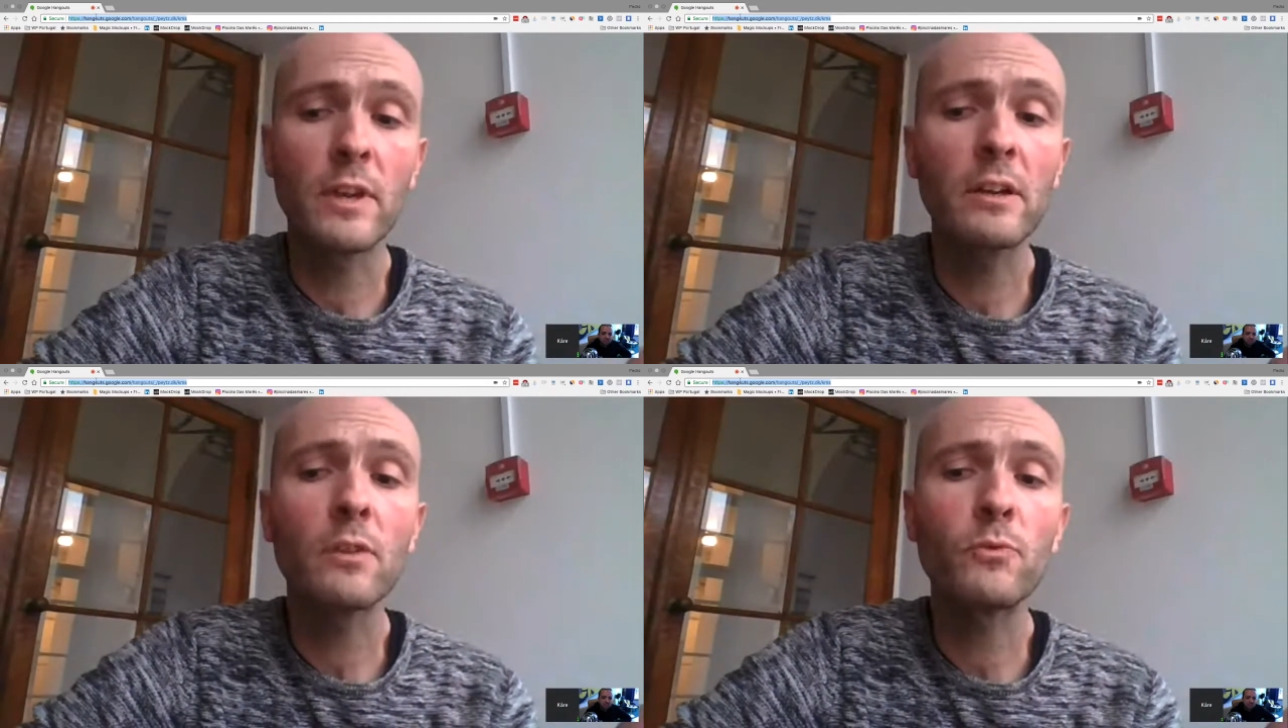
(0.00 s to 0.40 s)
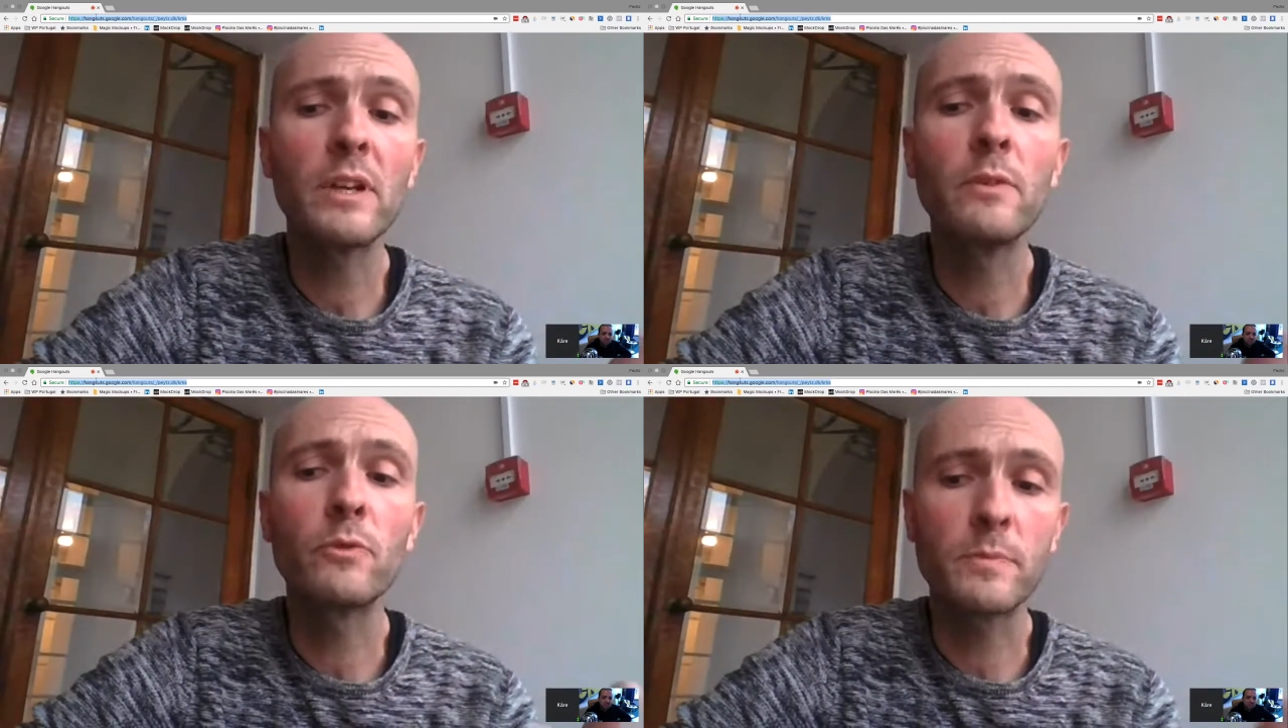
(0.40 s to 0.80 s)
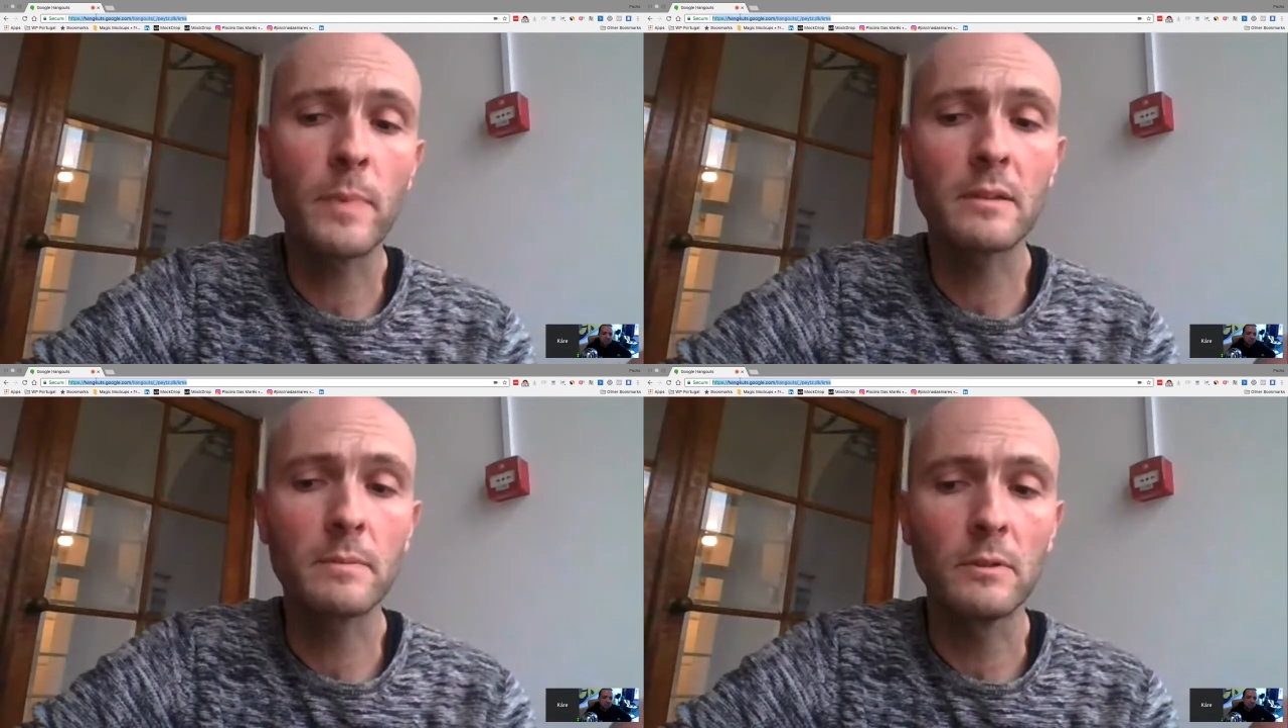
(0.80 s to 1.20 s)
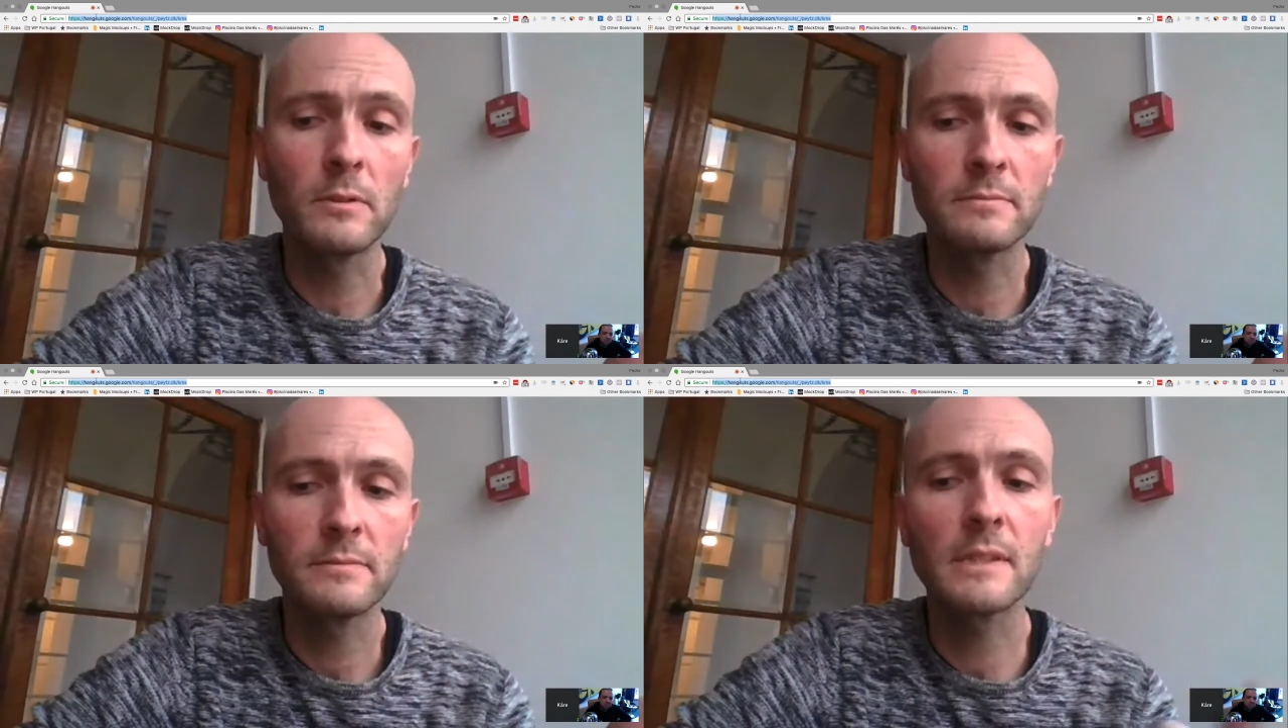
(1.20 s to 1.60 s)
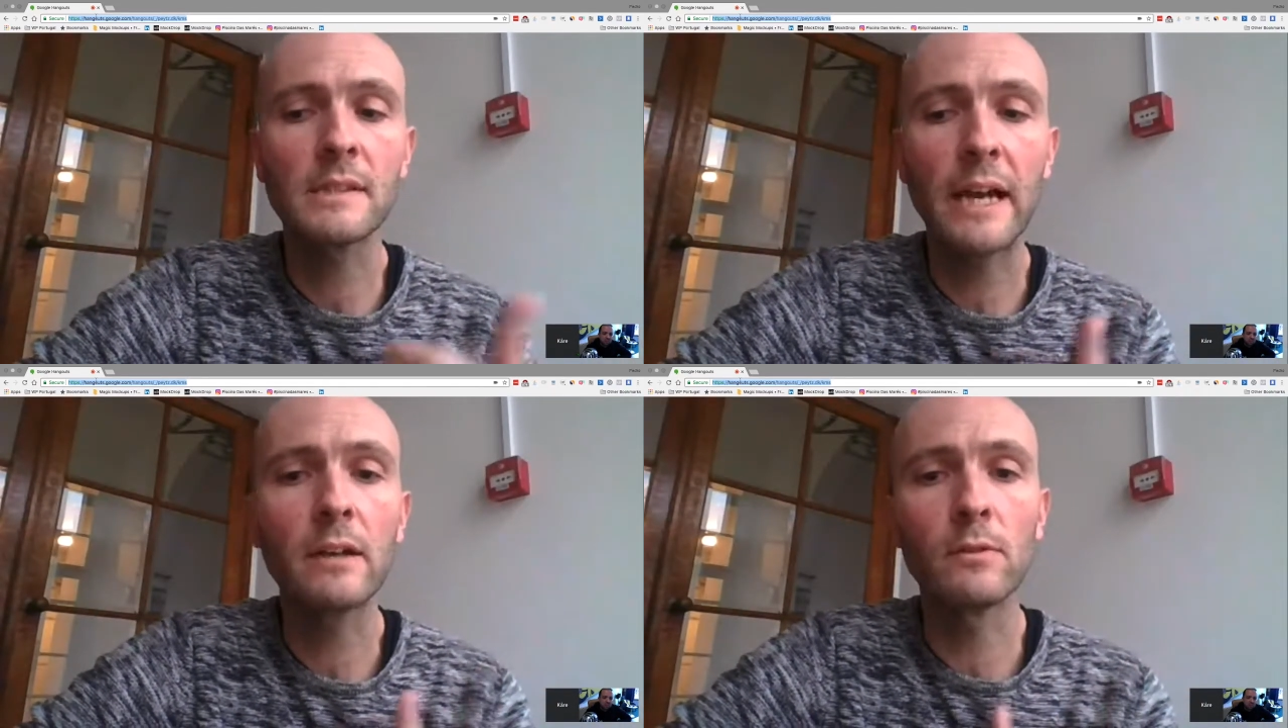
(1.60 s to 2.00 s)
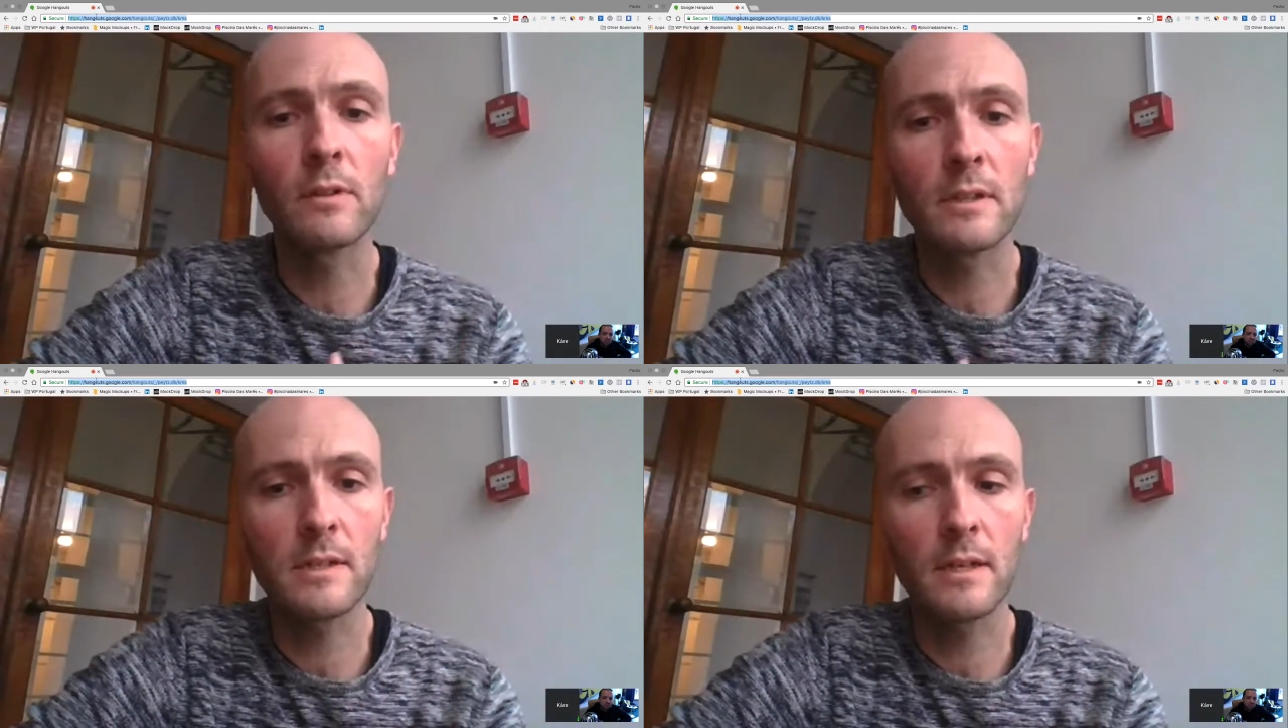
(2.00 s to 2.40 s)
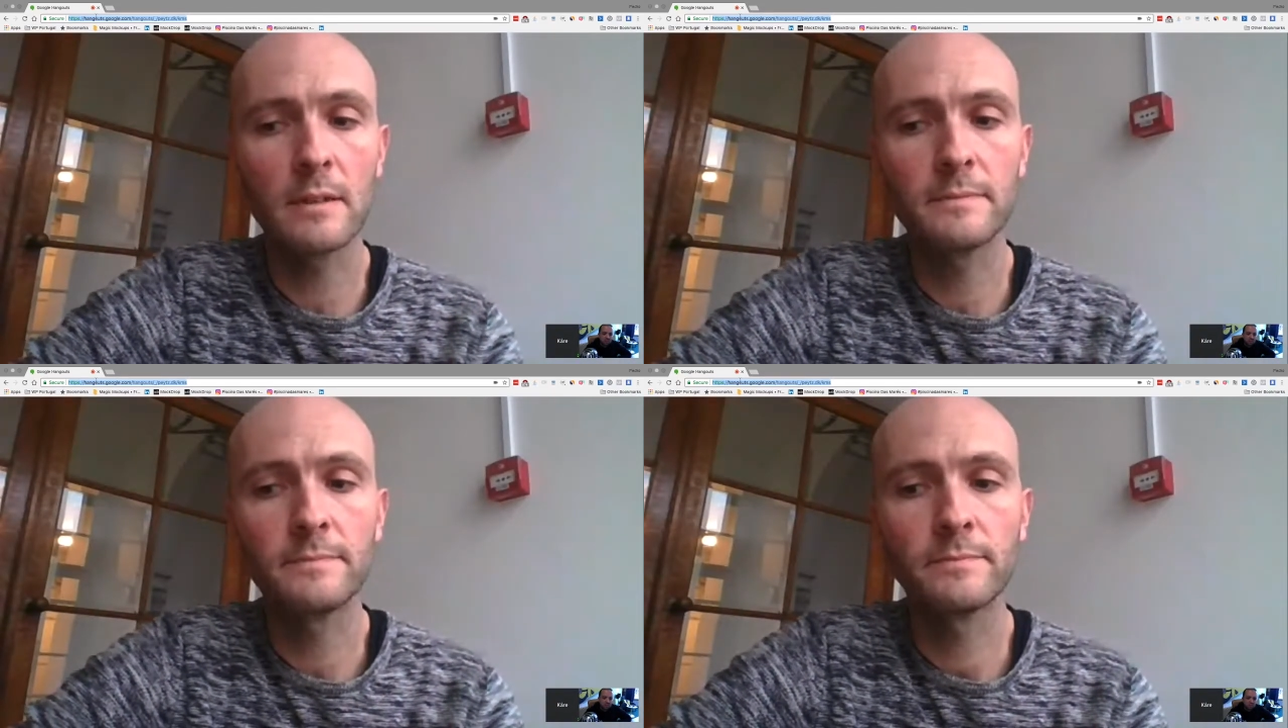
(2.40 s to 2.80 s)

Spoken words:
so they're not really responsible. The site owners are.